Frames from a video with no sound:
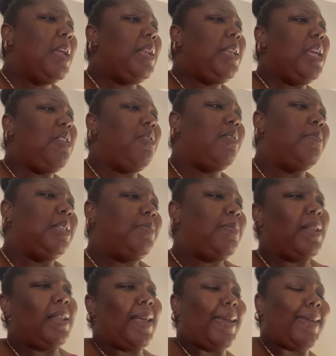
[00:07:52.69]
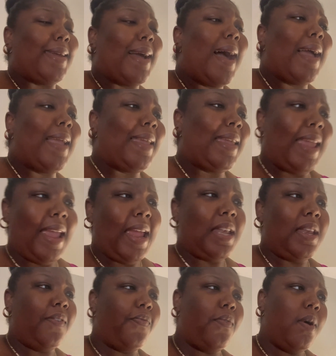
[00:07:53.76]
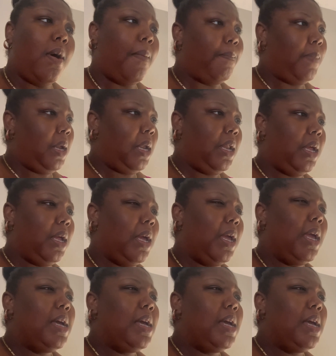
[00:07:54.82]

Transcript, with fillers: Then you're going to be smelling like cotton candy for a minute.